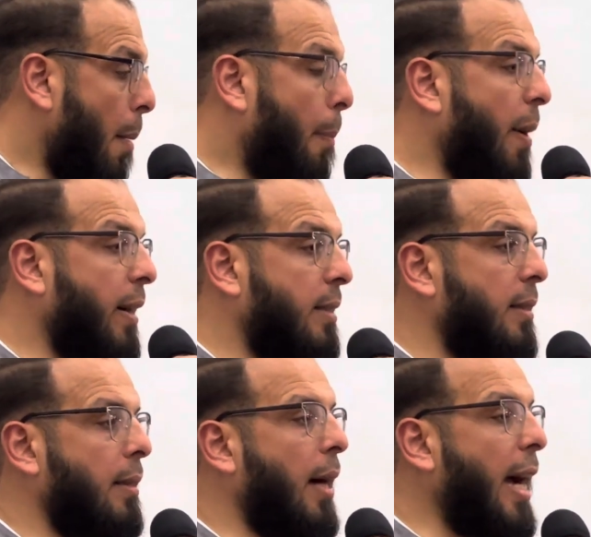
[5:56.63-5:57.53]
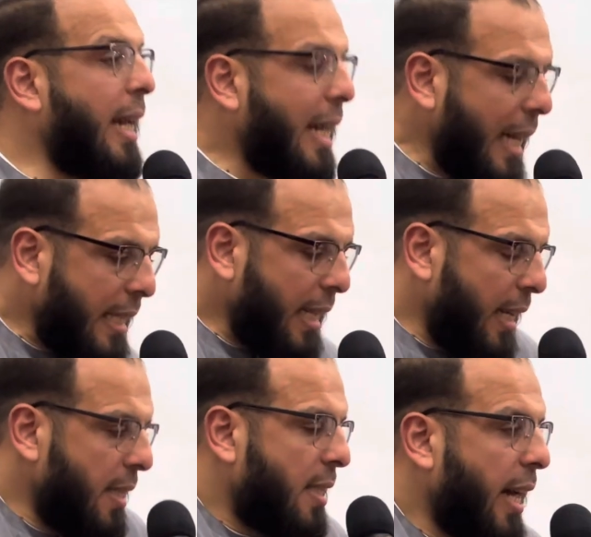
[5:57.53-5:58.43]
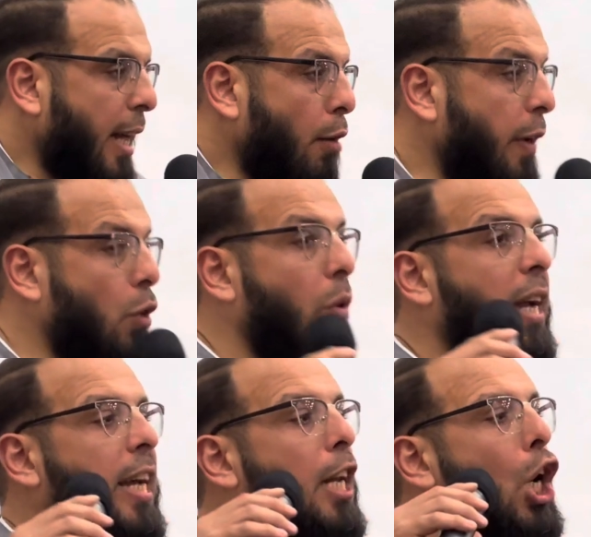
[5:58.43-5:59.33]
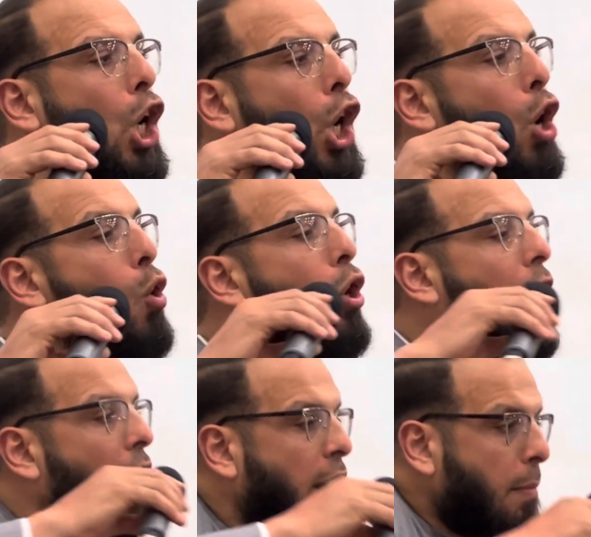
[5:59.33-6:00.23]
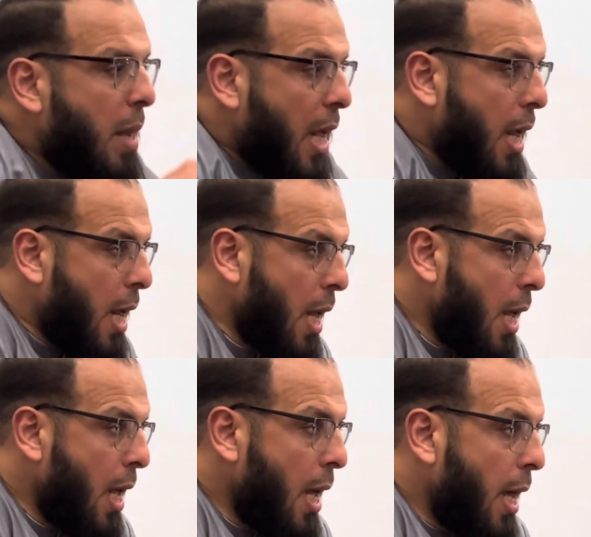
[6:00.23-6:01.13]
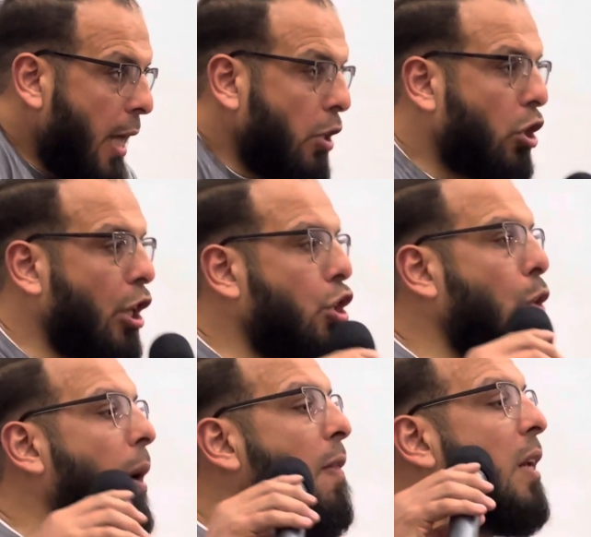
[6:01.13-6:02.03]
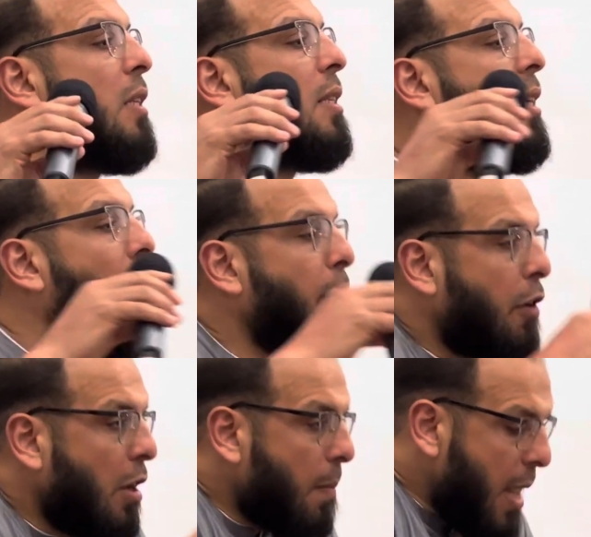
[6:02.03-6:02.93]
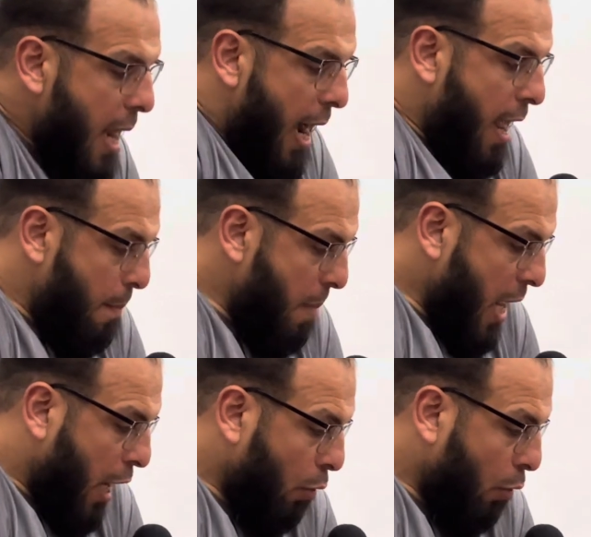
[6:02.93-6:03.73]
but I get inside of it, or I get a cloak on me in such a way that it's covering me. I am making